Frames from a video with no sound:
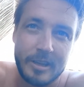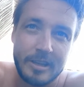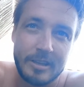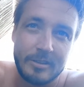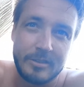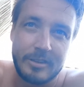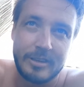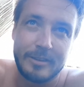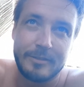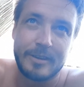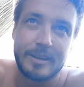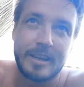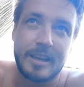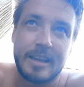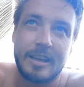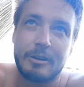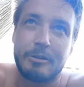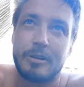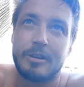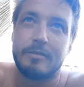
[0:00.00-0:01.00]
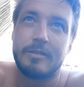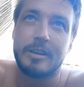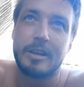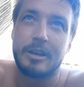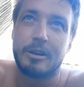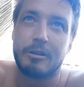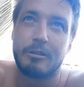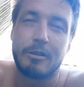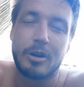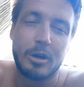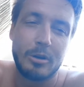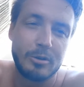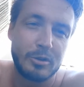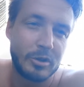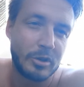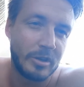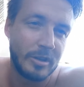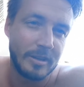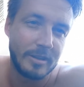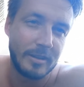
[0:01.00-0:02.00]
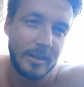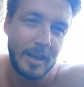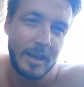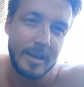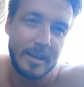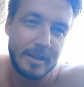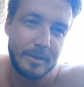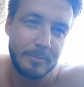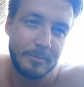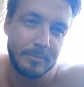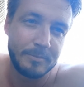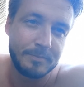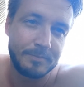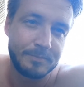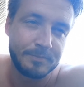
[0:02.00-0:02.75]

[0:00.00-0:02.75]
and see if I can get rid of any corrosion and lime,